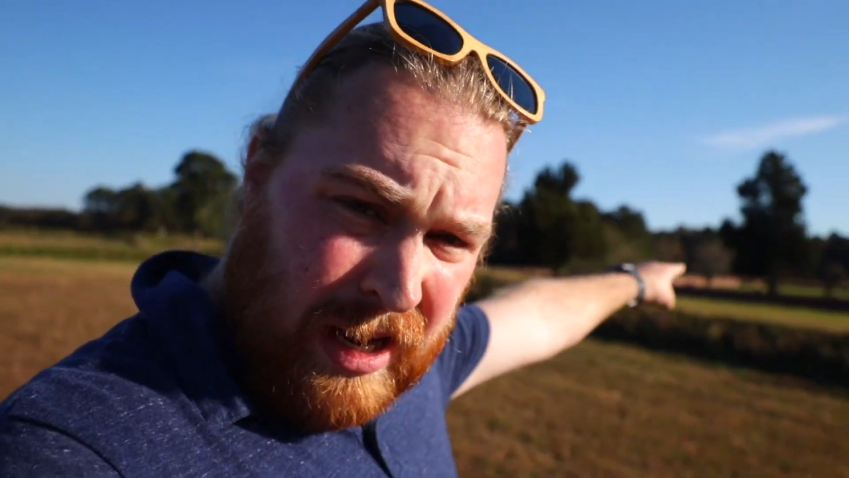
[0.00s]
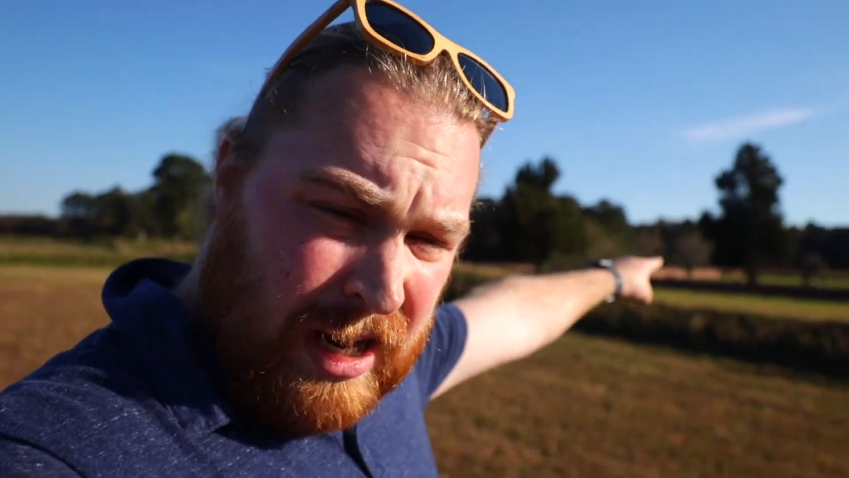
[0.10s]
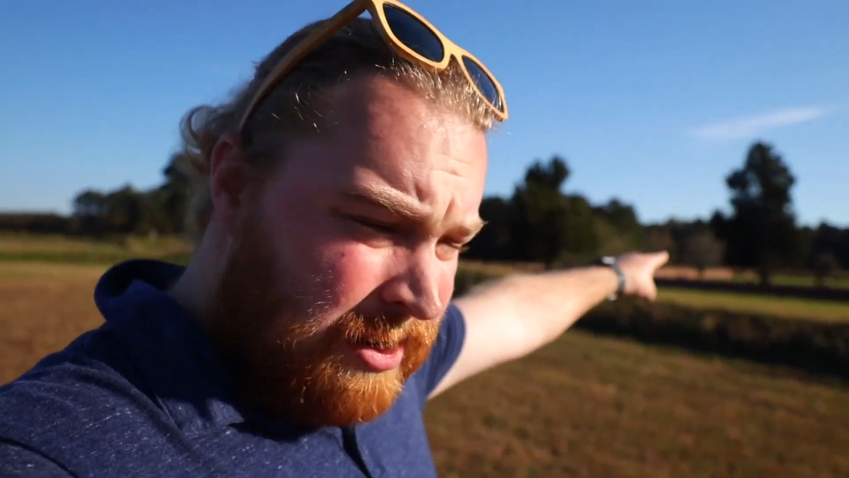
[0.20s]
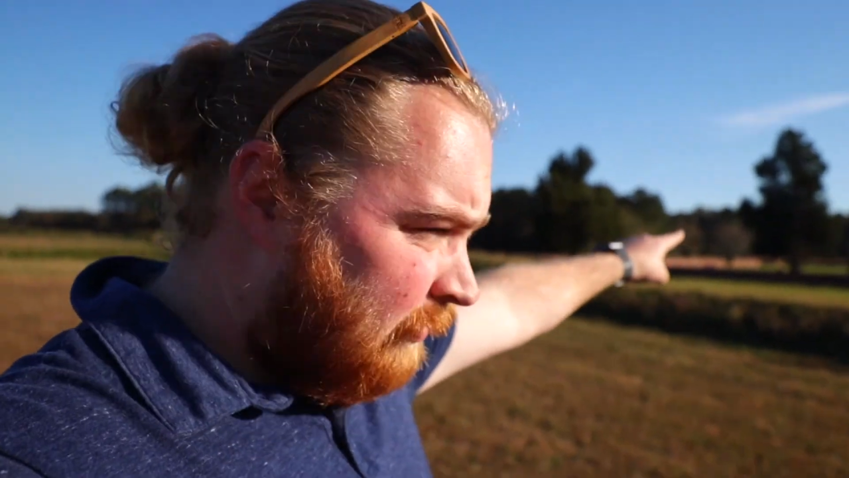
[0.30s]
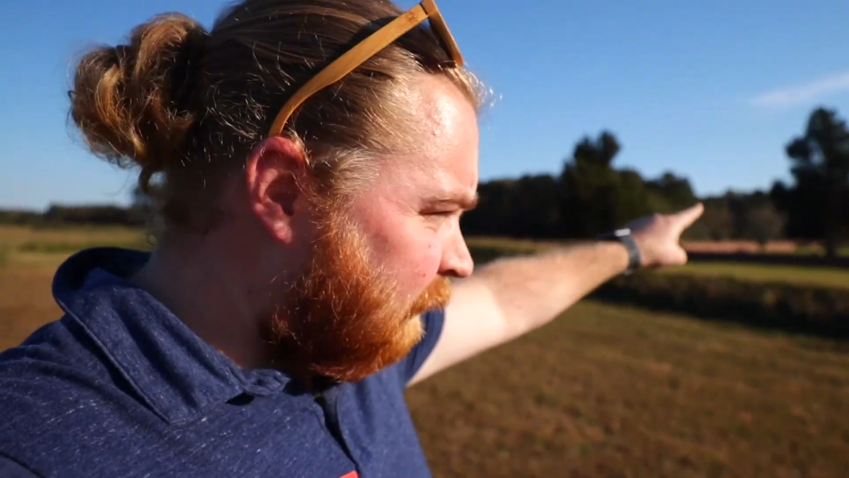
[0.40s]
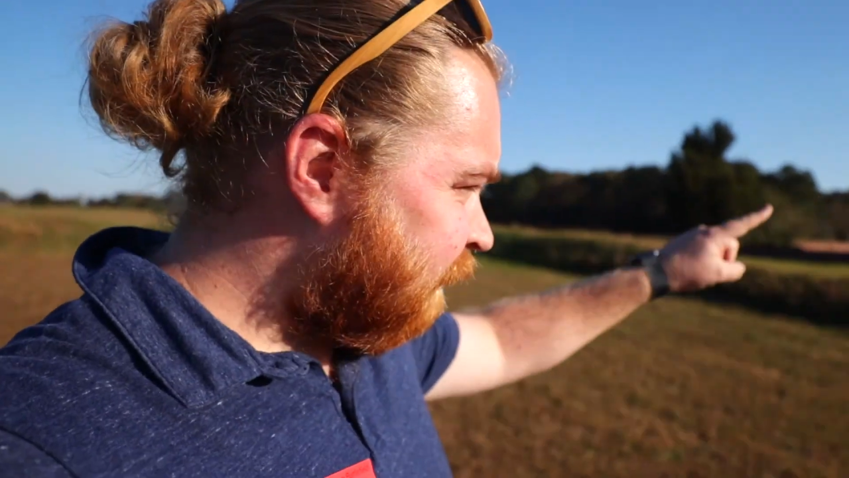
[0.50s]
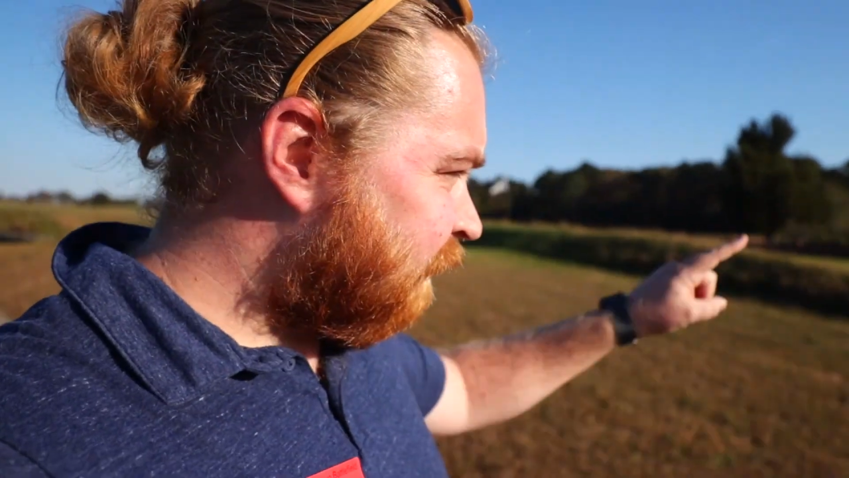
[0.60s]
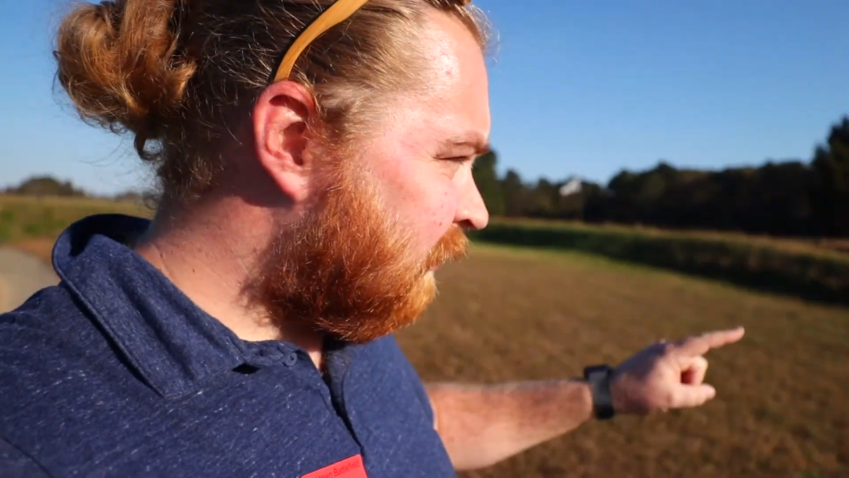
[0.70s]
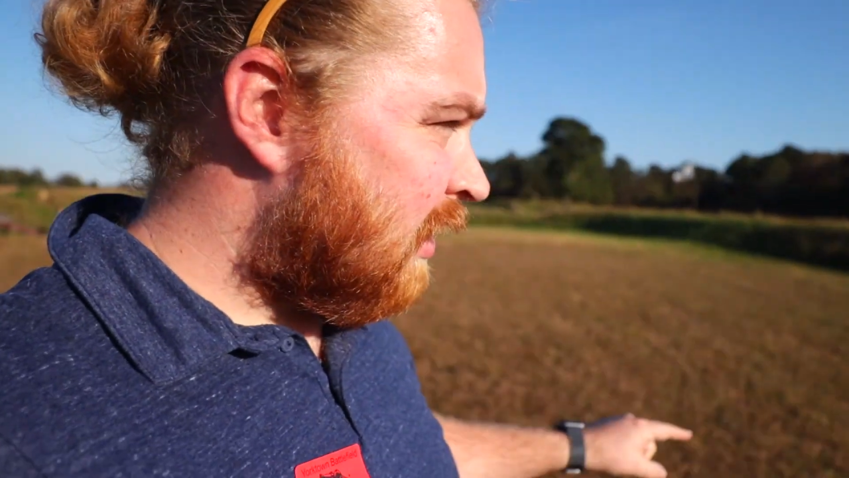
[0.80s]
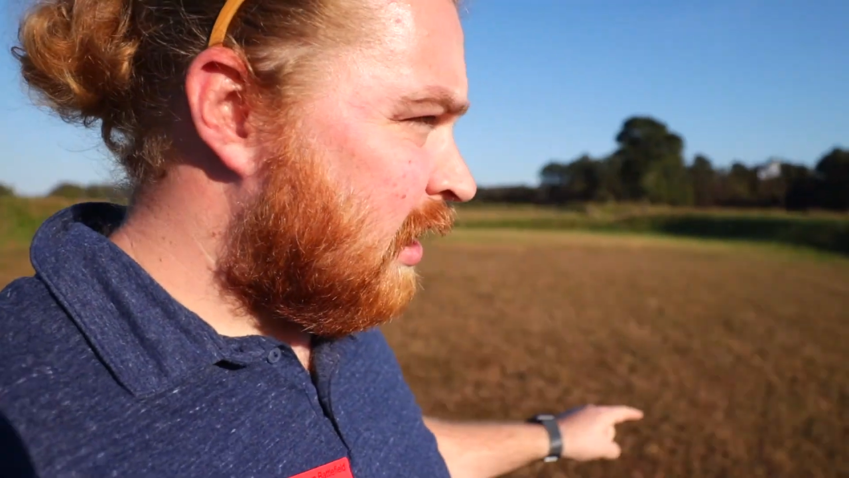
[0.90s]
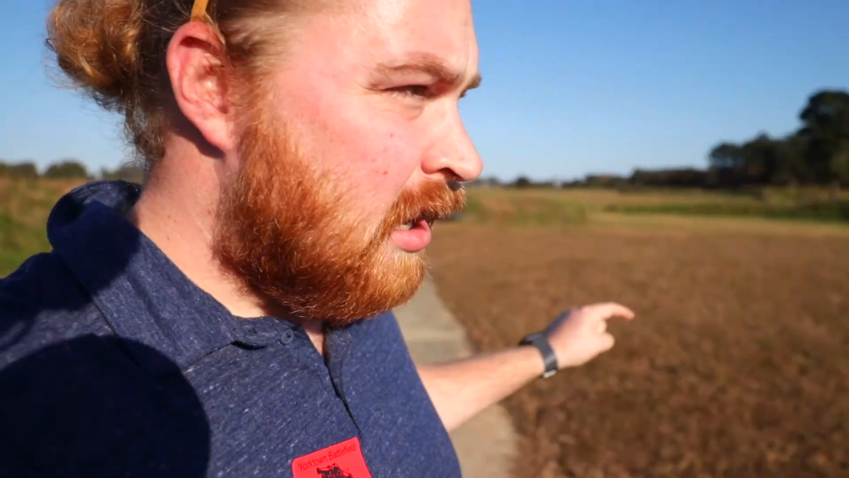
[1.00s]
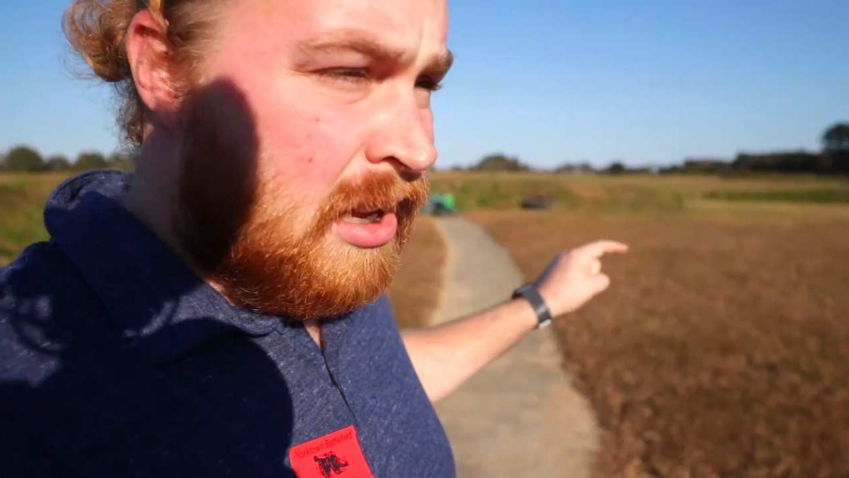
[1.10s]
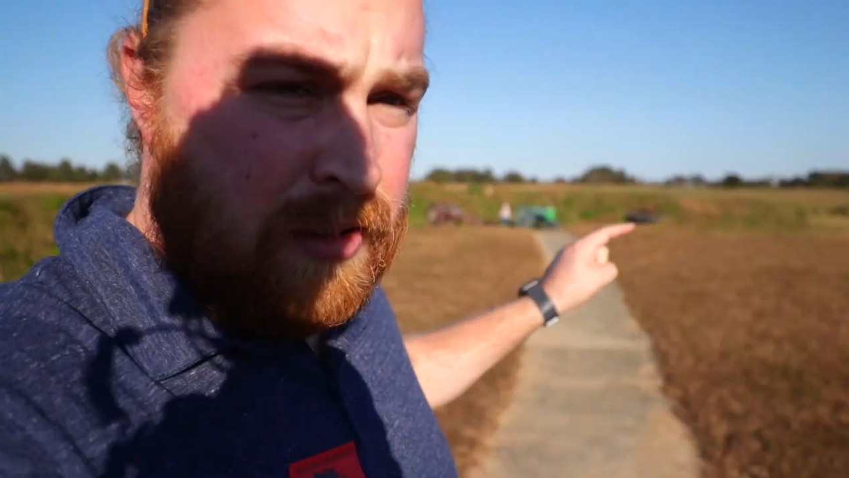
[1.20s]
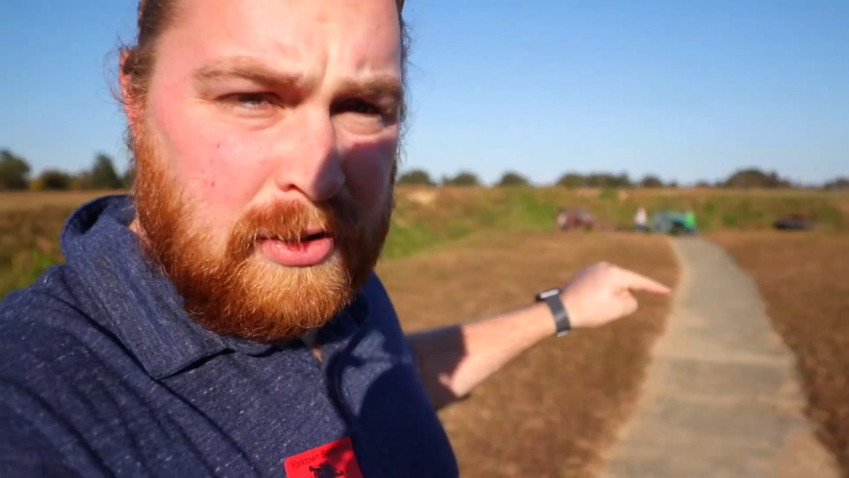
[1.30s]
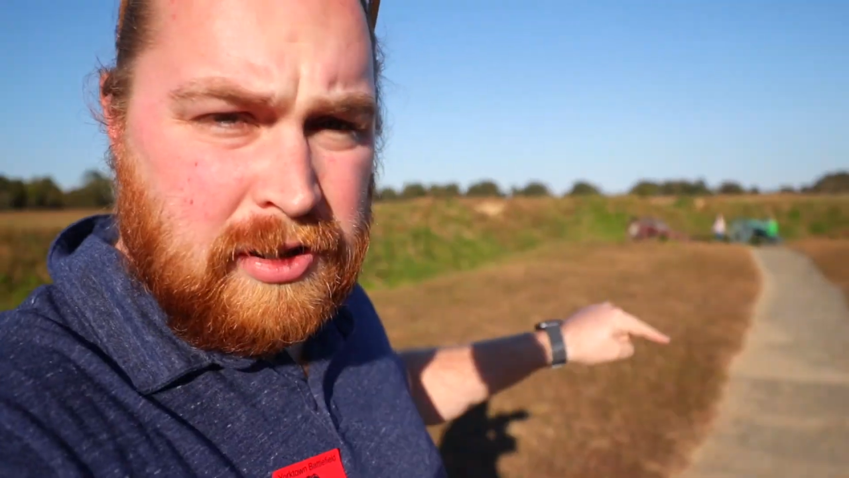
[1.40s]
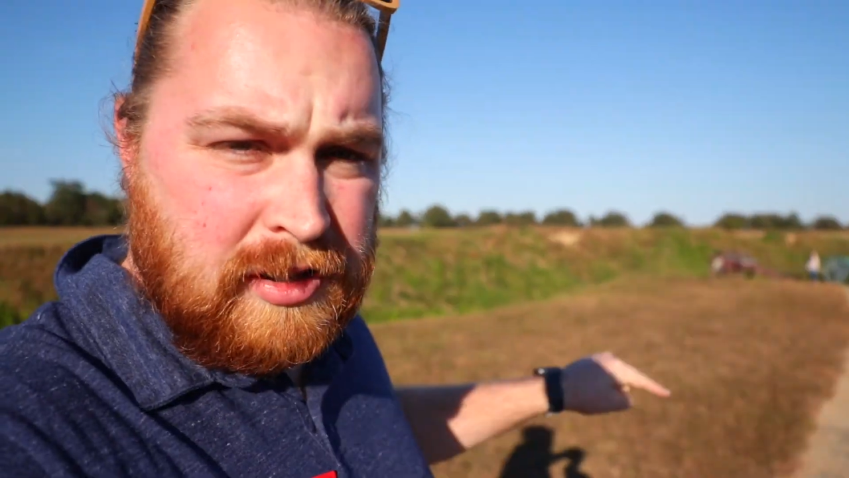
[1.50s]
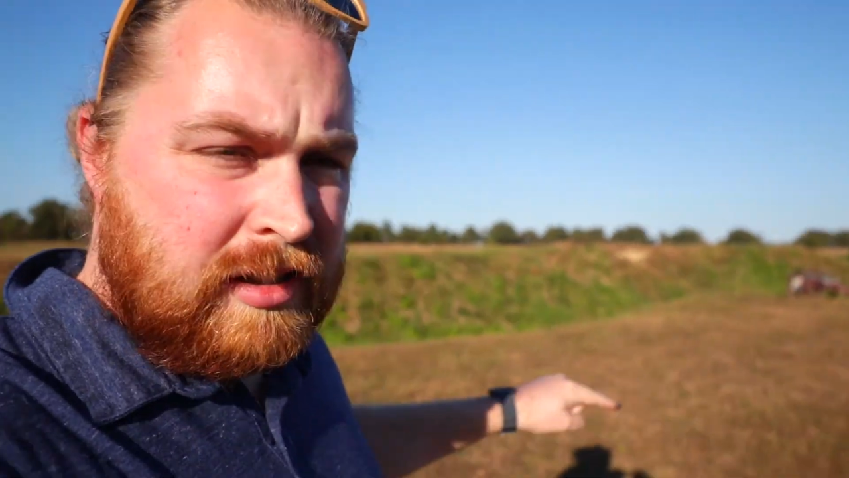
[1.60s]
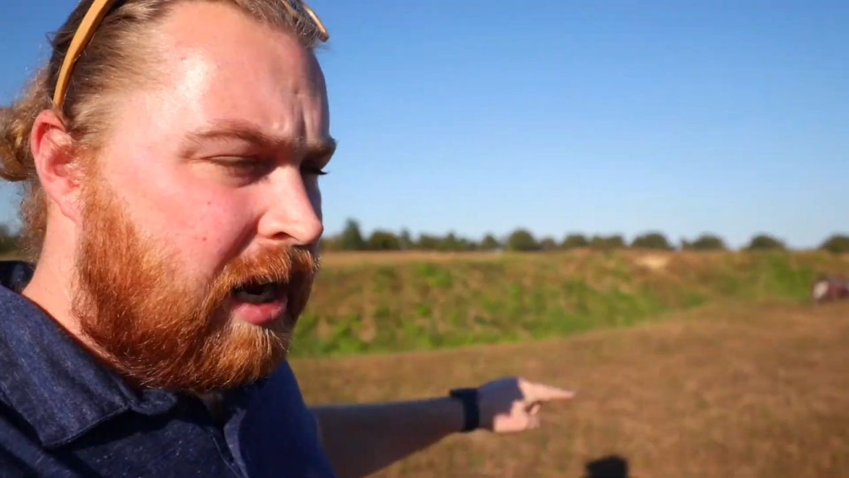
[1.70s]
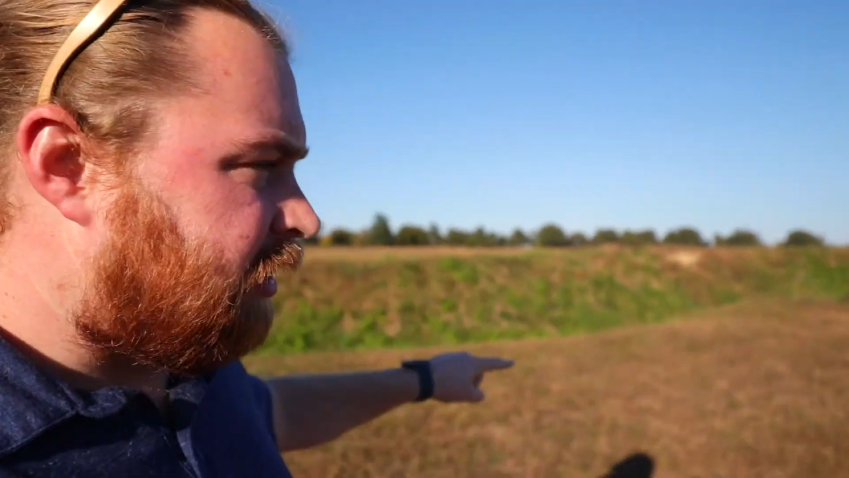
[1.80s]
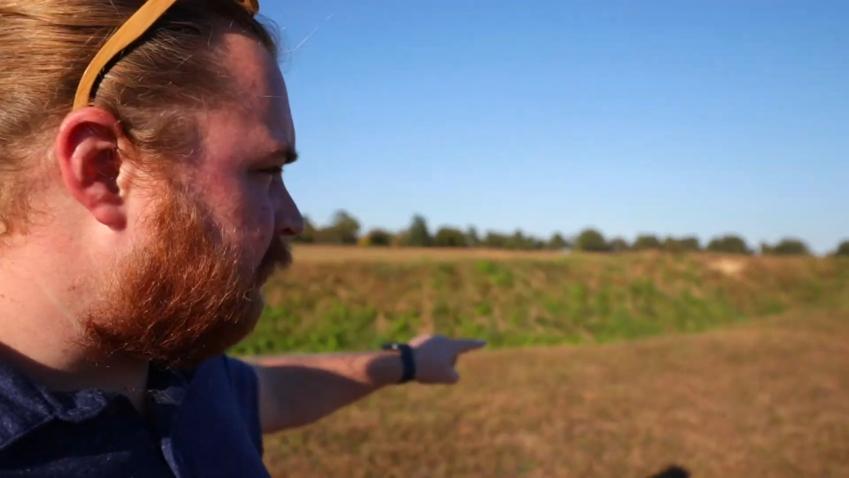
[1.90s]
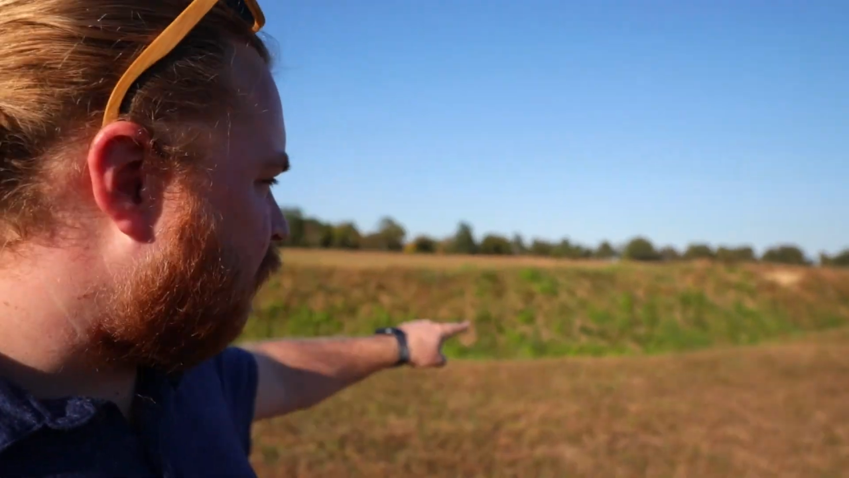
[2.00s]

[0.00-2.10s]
there, the second